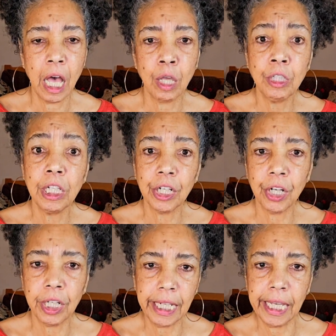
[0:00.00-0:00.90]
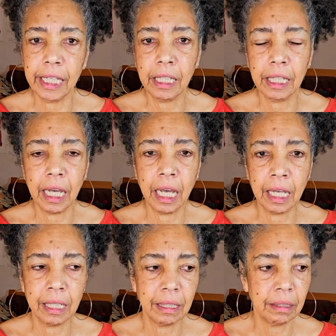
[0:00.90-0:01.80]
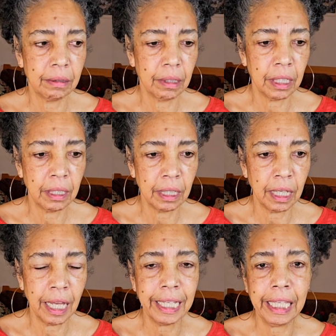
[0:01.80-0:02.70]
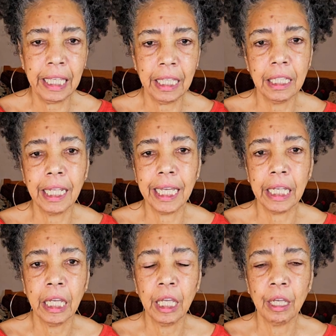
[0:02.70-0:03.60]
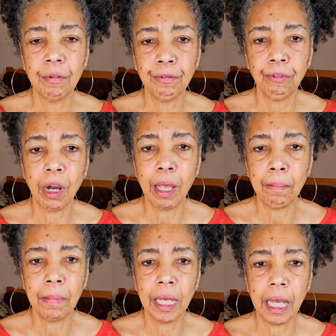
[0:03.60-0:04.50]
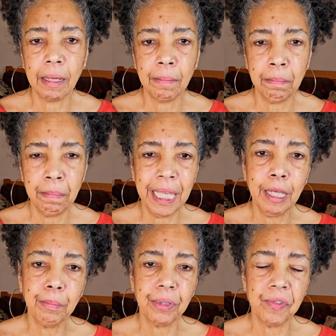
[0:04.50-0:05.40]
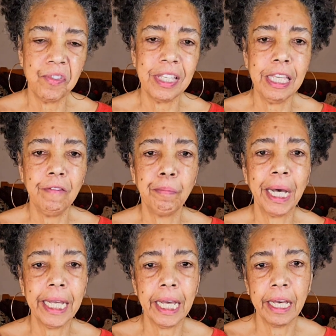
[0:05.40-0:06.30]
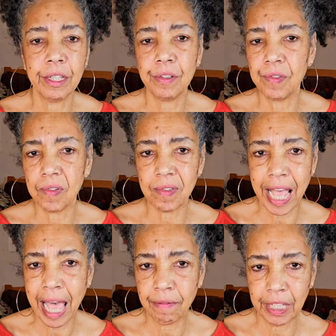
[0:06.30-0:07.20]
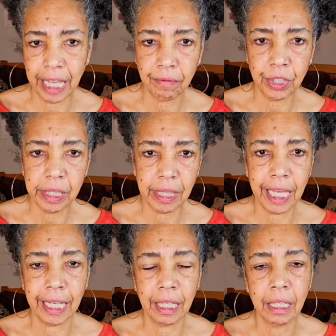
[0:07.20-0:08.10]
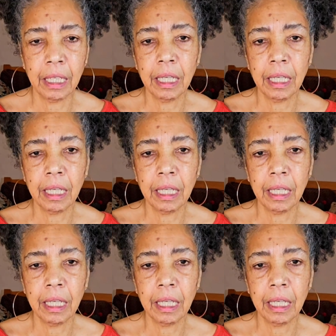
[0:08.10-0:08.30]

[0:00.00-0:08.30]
a learning, a healing from being perceived by others as having everything,